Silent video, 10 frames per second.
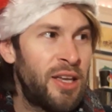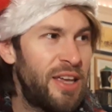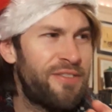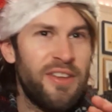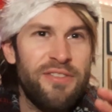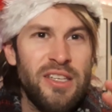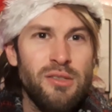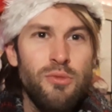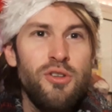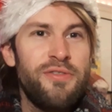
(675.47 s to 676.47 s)
If there's a
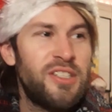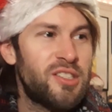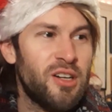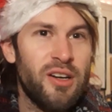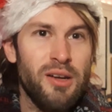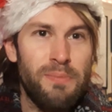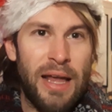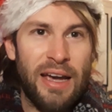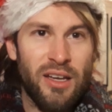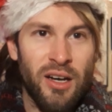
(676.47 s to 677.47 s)
movie starring a
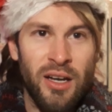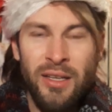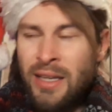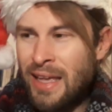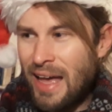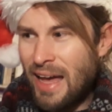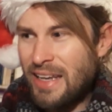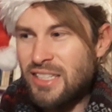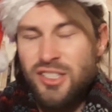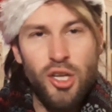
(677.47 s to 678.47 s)
black guy and
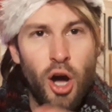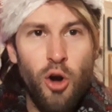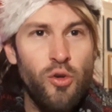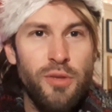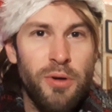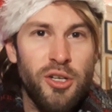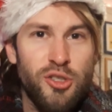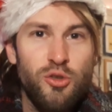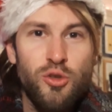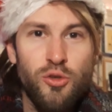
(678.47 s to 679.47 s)
he's the only
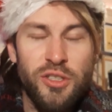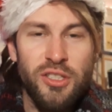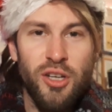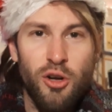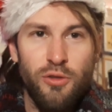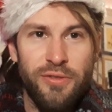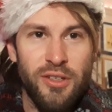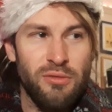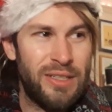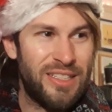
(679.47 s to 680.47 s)
person who talks in the whole
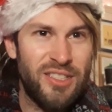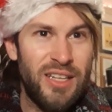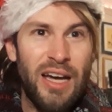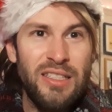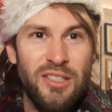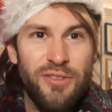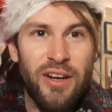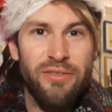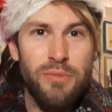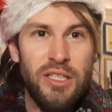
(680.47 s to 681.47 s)
film and it's
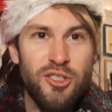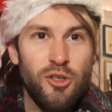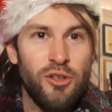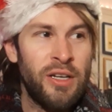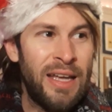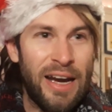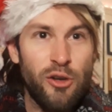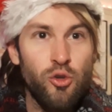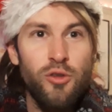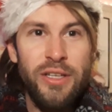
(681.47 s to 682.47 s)
95 minutes long and
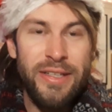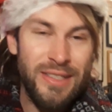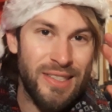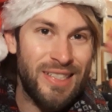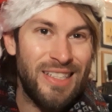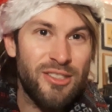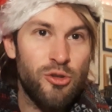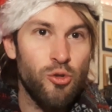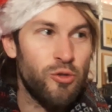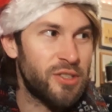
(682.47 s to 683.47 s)
all it is his
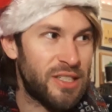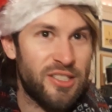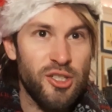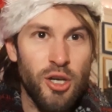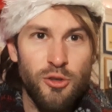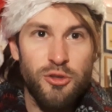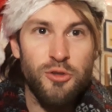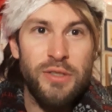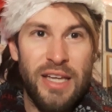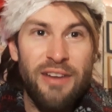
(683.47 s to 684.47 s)
thoughts as he goes through
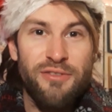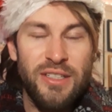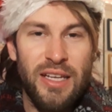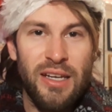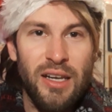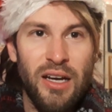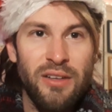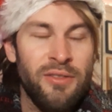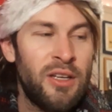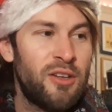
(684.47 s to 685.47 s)
his everyday
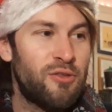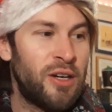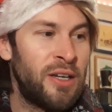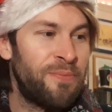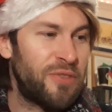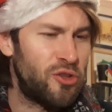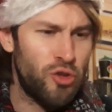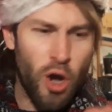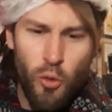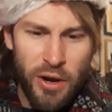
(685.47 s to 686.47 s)
life, right?
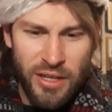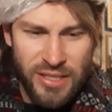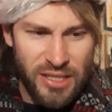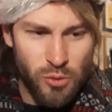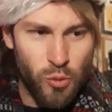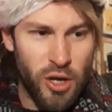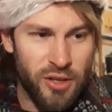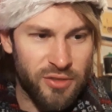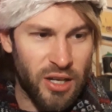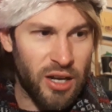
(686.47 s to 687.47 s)
No one else has a word
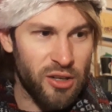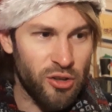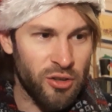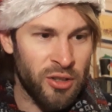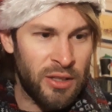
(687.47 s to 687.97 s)
of dialogue.